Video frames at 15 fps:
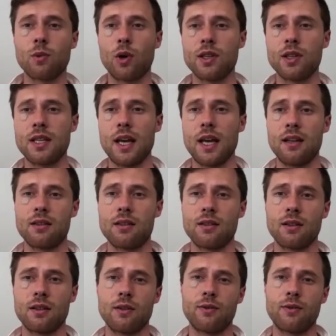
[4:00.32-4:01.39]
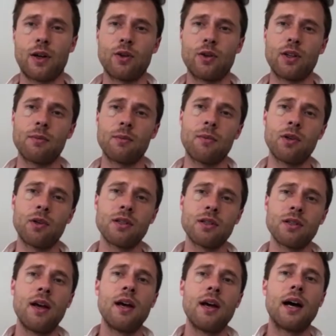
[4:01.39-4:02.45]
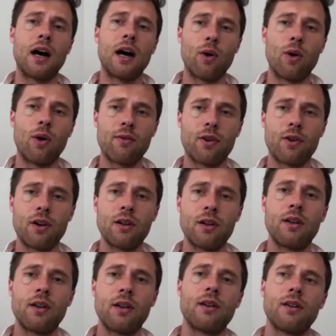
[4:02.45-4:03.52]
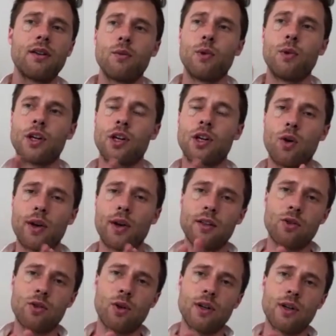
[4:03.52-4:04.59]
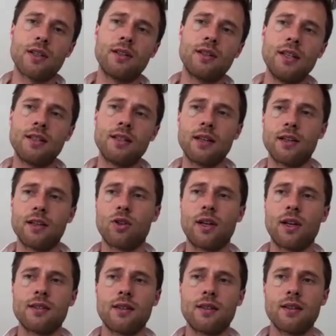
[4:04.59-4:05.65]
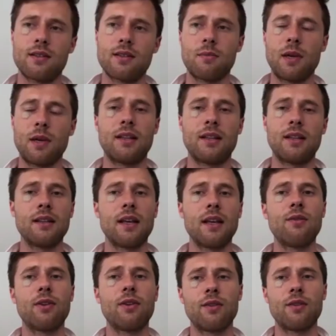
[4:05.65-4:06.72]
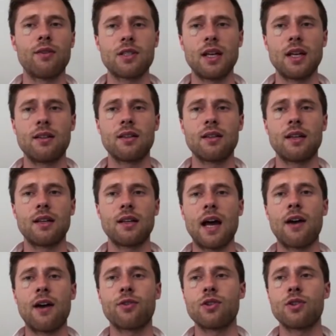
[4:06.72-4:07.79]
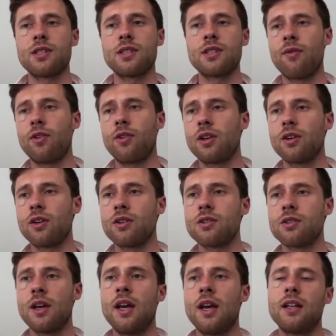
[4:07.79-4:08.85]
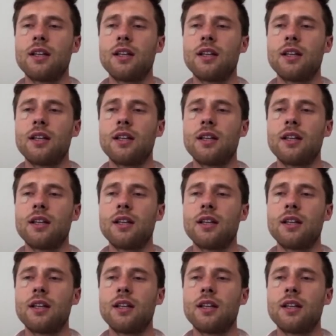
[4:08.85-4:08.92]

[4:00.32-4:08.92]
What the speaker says: 28 founding members. However, we're going towards a decentralized system. And then they even have stated that after 7 years,